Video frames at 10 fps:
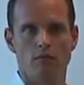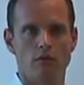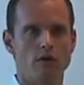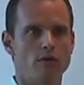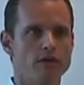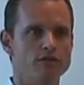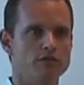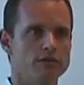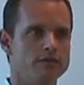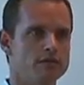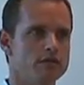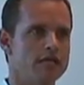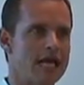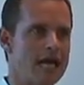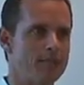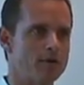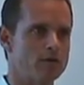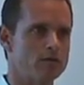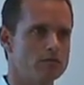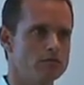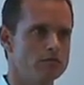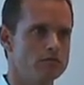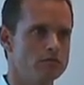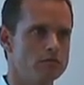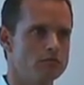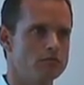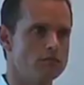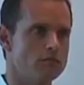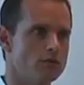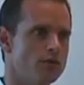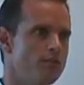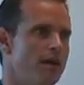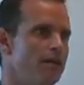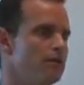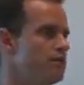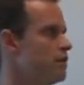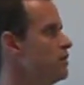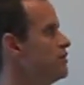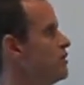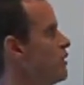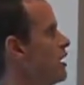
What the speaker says: We're going to return capital. We're going to pay returns to our